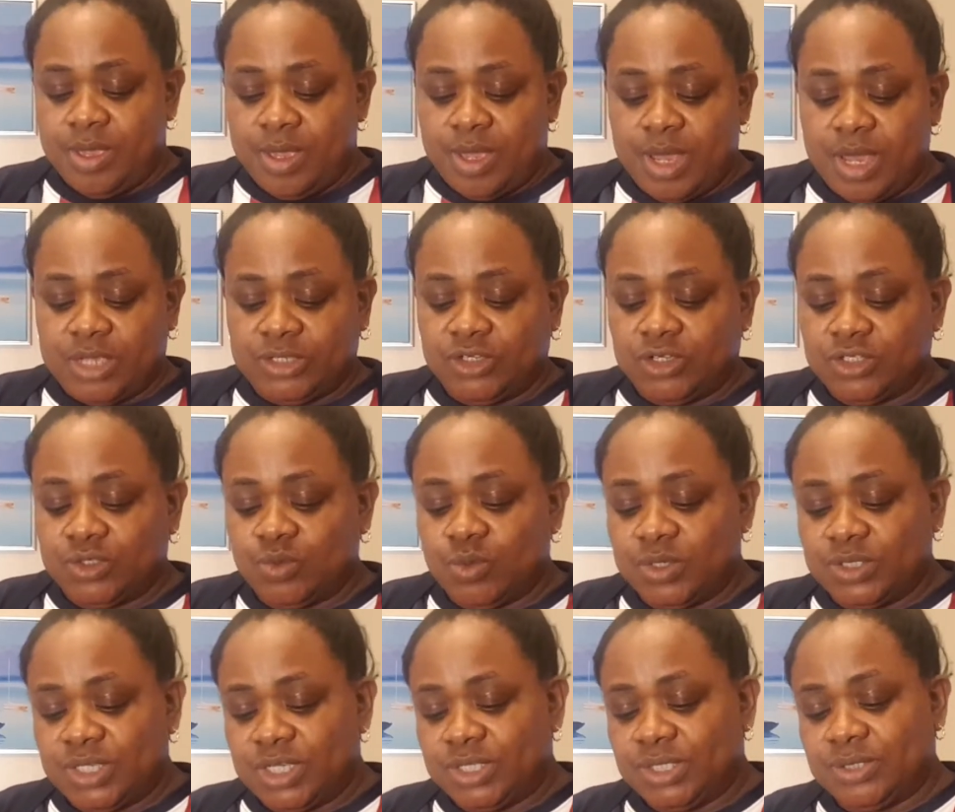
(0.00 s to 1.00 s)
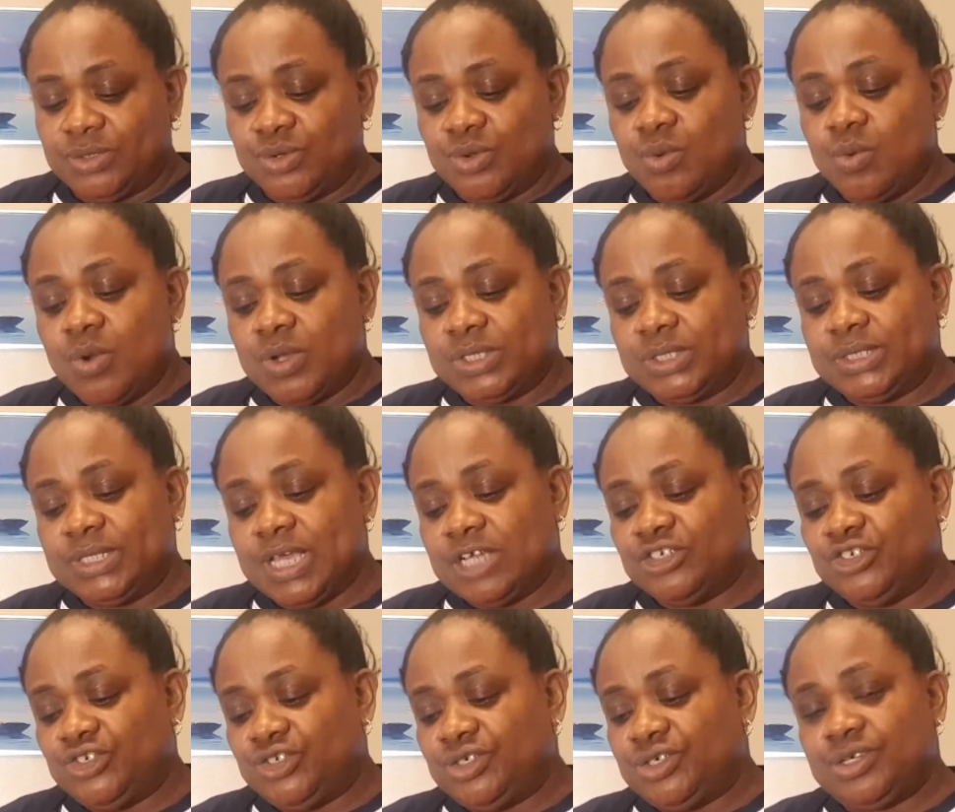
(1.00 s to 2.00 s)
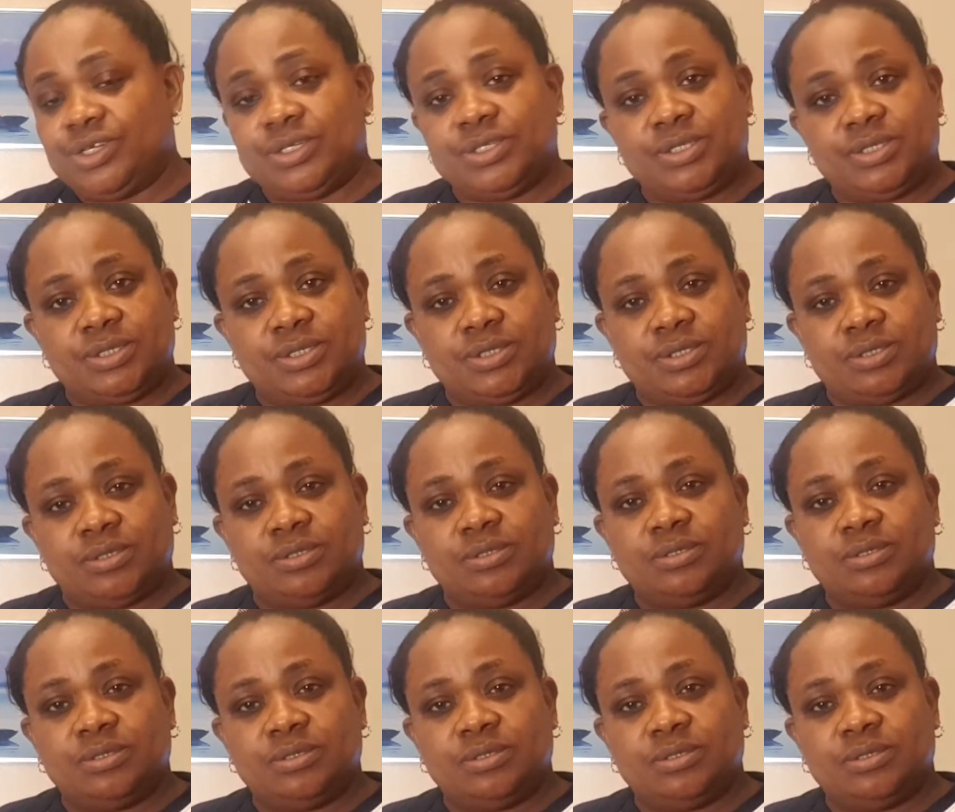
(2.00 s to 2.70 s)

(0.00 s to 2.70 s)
I just wanted to know what their shirts